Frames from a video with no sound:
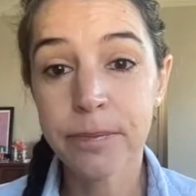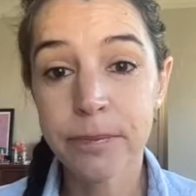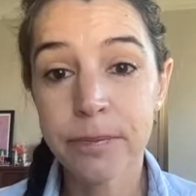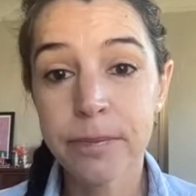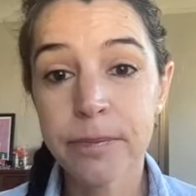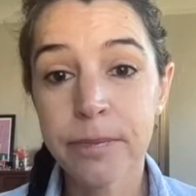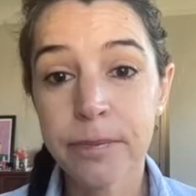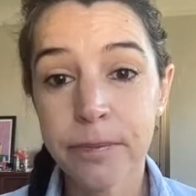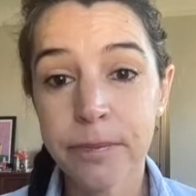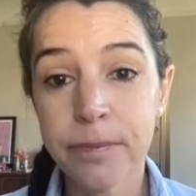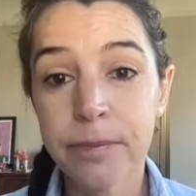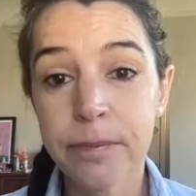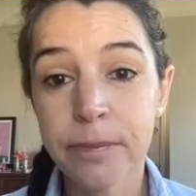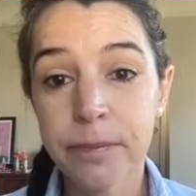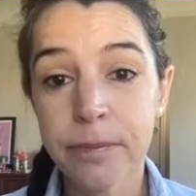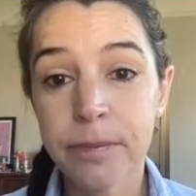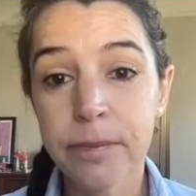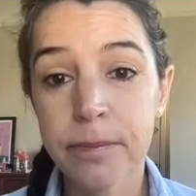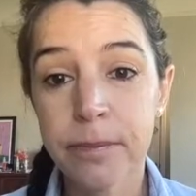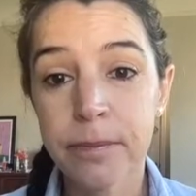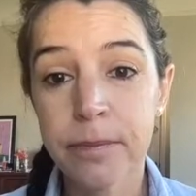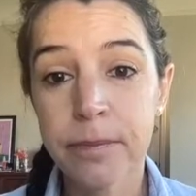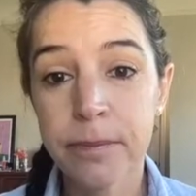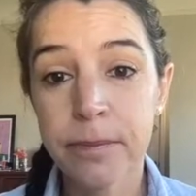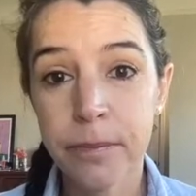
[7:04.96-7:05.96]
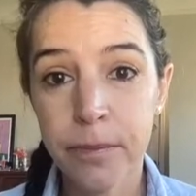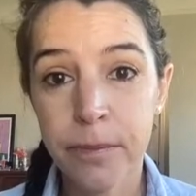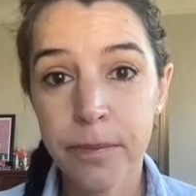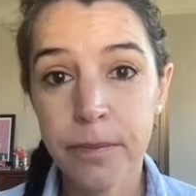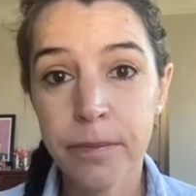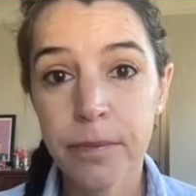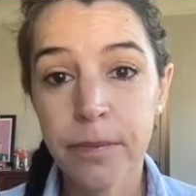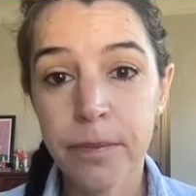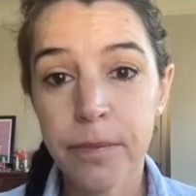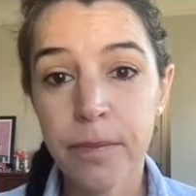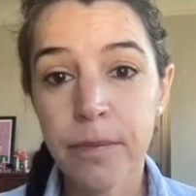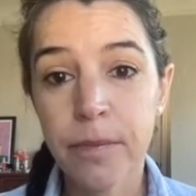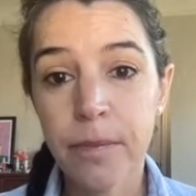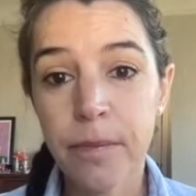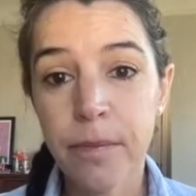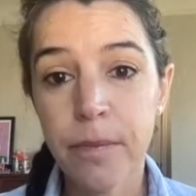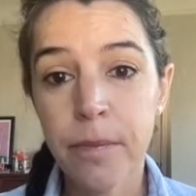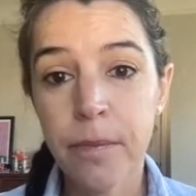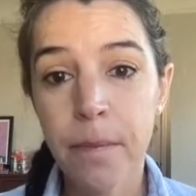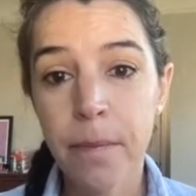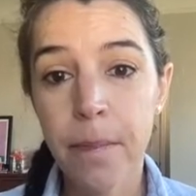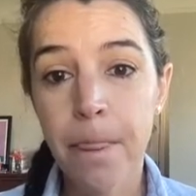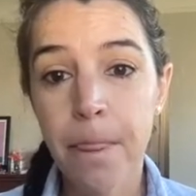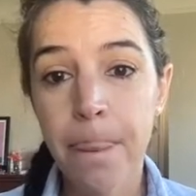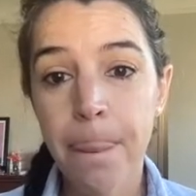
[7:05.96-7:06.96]

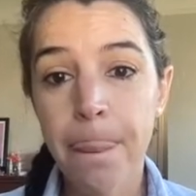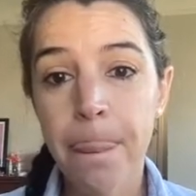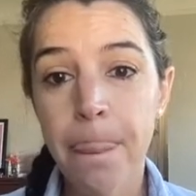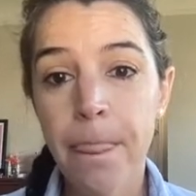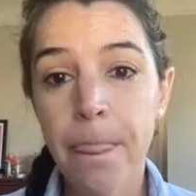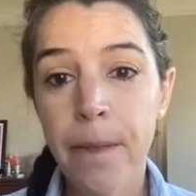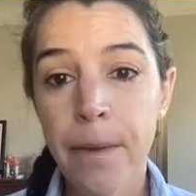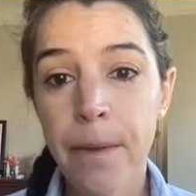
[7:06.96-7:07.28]
No words are spoken by the person on screen.